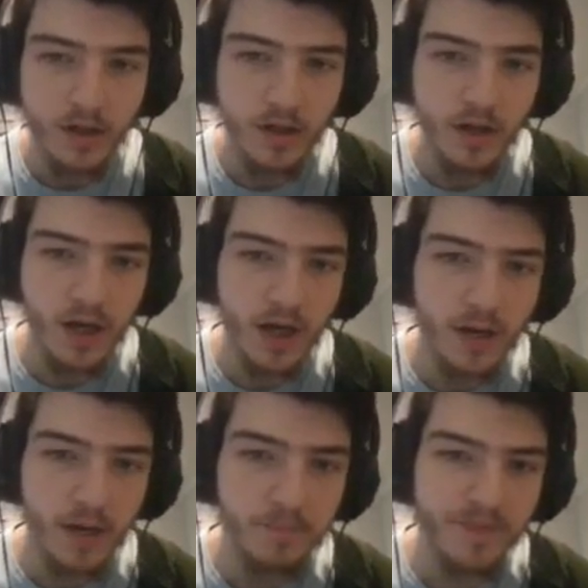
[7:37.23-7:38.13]
Uh,
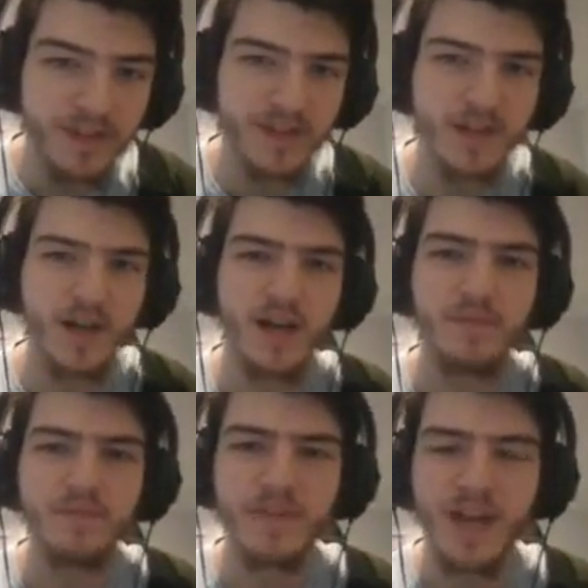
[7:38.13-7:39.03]

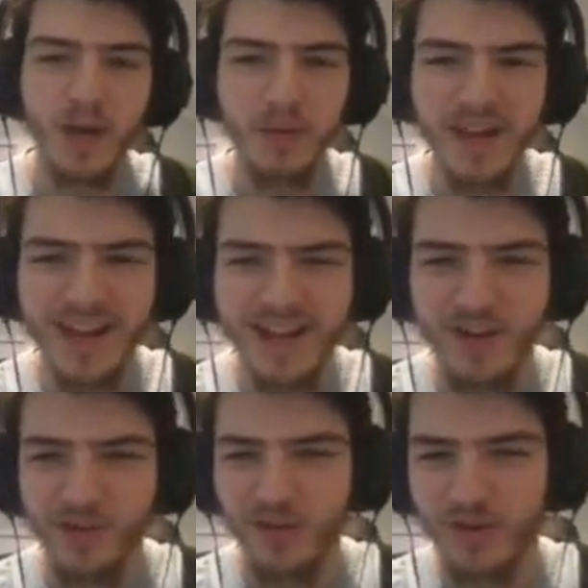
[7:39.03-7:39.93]
how do we get in here?
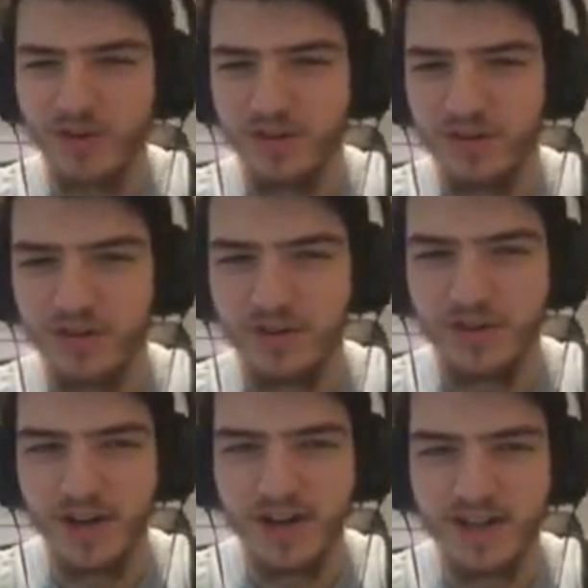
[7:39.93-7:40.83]

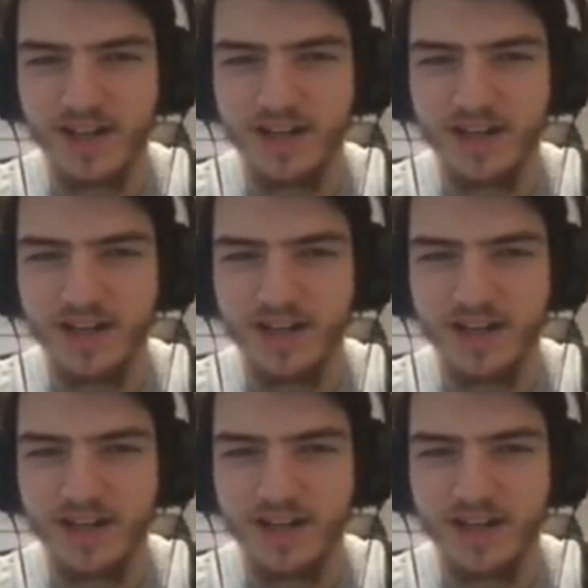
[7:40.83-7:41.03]
I gotta get in here